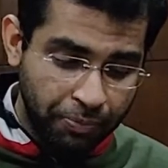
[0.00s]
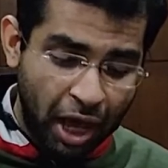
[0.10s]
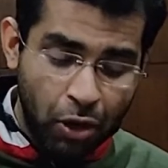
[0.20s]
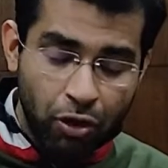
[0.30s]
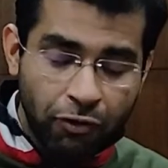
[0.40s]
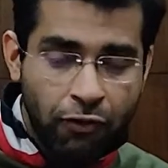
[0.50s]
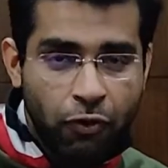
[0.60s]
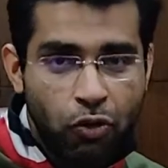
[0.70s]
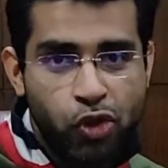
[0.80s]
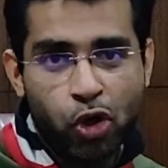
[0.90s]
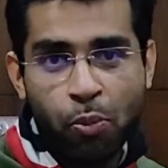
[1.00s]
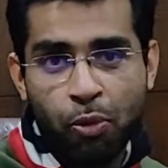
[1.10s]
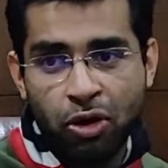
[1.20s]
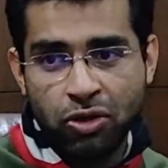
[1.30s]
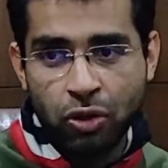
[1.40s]
I don't know if you've used Shure
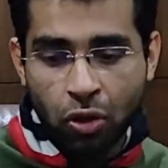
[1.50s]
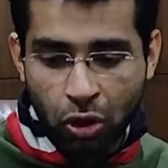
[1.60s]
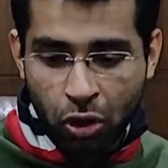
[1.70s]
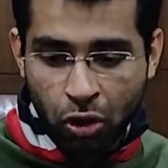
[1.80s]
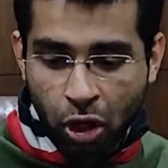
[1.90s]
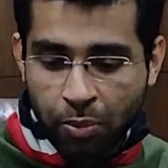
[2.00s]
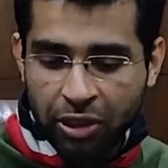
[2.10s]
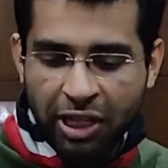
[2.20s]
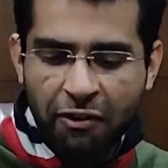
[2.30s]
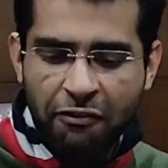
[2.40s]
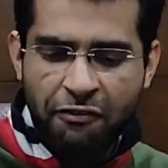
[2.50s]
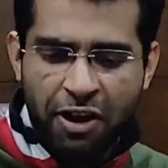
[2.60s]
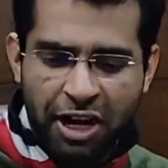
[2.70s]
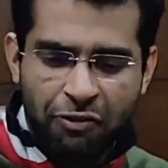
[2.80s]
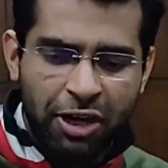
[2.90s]
products or not, but they are
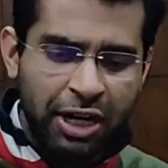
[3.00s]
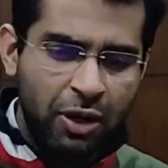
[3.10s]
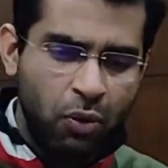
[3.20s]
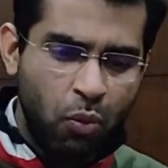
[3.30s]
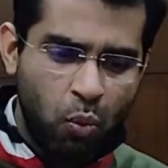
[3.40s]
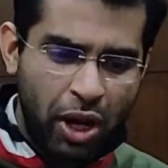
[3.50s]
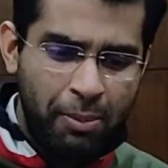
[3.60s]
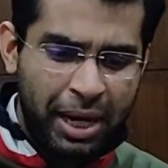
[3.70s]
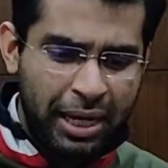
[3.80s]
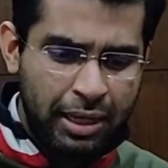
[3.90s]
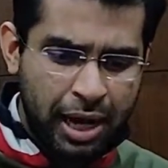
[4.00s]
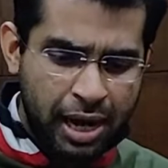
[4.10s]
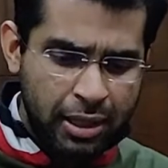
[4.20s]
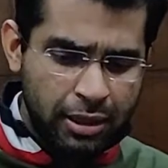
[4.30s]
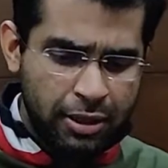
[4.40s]
very, very well made.
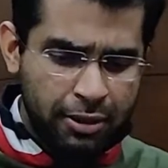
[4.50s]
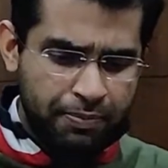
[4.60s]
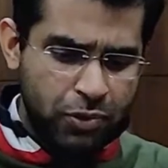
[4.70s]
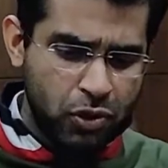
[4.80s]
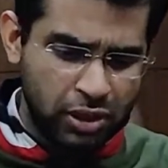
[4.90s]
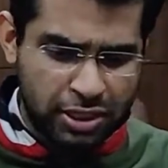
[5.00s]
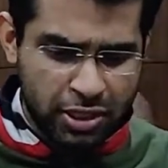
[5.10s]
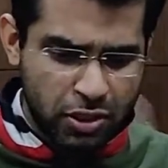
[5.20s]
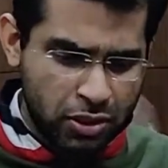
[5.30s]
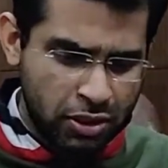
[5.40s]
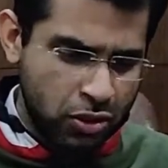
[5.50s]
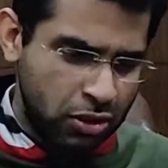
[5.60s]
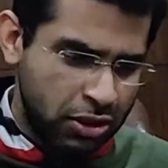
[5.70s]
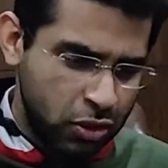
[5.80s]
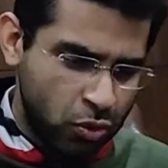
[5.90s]
And so this
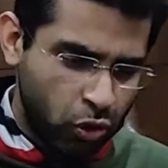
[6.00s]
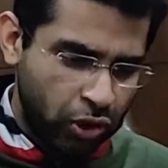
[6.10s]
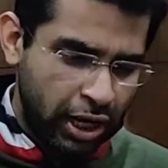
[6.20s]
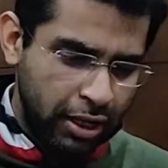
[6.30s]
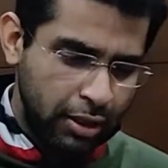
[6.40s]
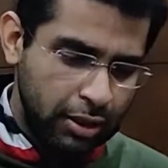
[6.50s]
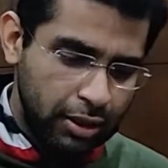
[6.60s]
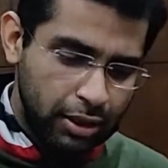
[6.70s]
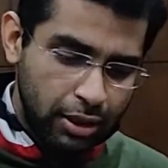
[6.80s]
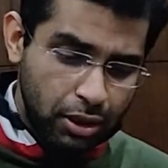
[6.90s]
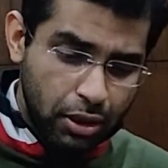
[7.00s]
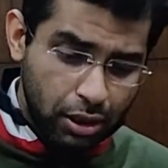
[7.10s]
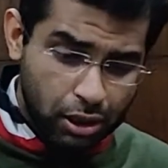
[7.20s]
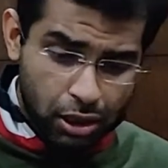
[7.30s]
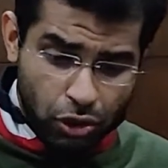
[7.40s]
is what you get.
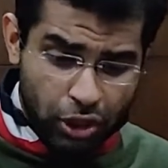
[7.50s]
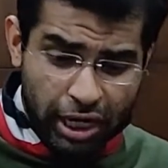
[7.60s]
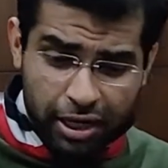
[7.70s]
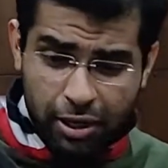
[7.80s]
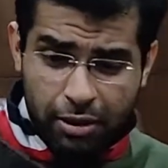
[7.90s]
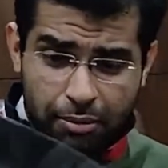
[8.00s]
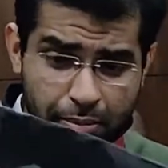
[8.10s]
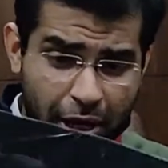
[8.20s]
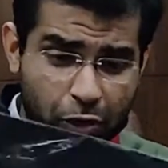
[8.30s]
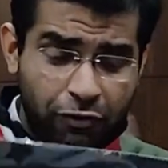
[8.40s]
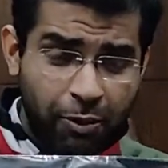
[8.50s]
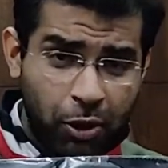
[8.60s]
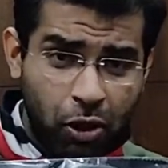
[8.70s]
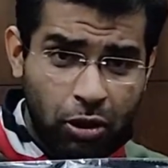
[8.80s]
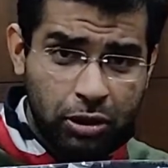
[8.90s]
You get a
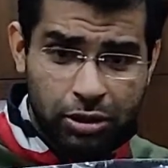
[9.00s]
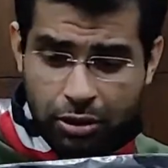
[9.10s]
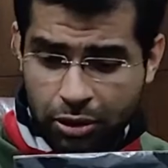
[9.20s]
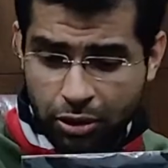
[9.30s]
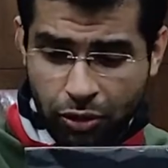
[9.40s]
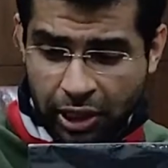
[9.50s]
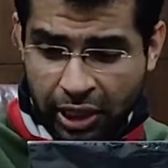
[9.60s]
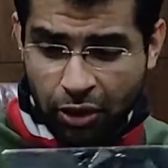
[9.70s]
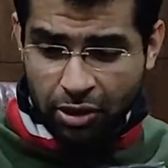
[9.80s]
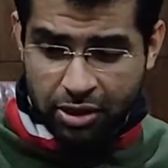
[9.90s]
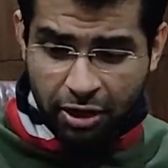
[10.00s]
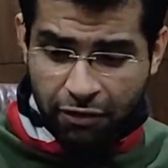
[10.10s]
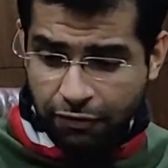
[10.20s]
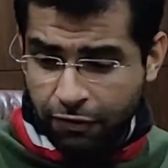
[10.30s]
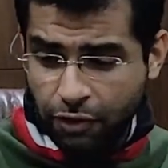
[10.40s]
microfiber cloth to clean your
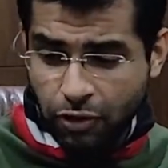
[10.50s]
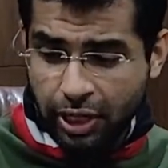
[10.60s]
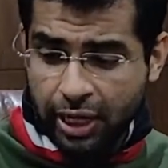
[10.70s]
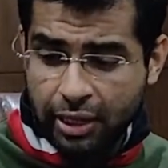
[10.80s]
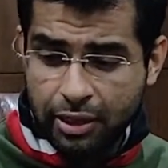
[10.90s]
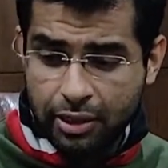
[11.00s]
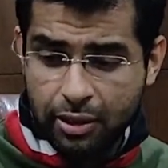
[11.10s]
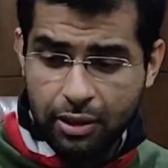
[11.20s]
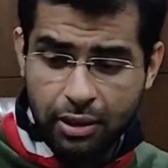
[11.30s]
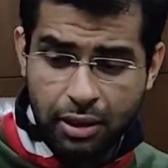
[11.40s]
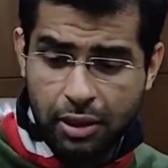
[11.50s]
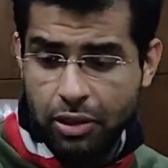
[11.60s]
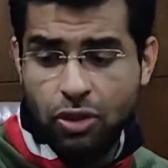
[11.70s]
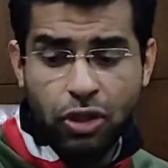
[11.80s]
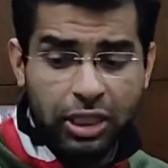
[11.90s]
stuff. You get
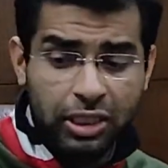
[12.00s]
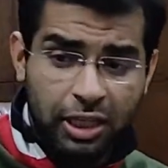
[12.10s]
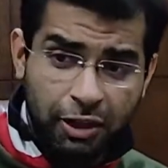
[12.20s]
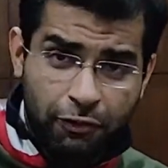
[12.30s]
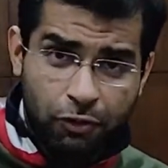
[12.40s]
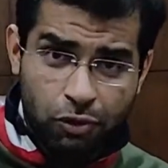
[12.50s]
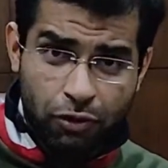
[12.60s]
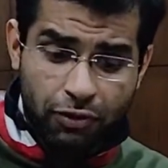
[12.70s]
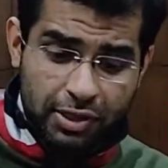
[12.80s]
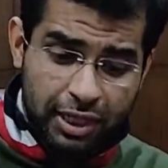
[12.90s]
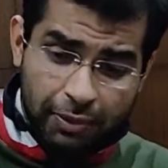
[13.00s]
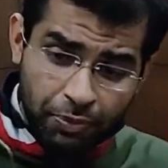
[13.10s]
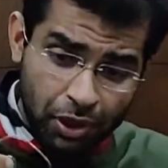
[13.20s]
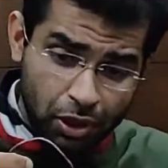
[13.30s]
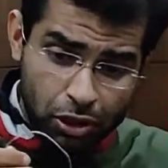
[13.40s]
the earphones, obviously.
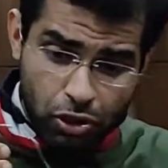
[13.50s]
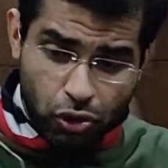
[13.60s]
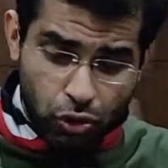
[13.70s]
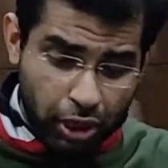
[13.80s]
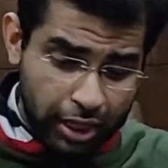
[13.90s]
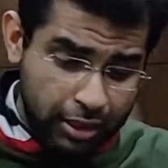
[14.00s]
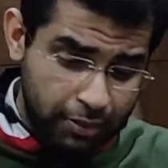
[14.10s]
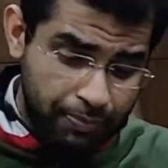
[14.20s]
So you get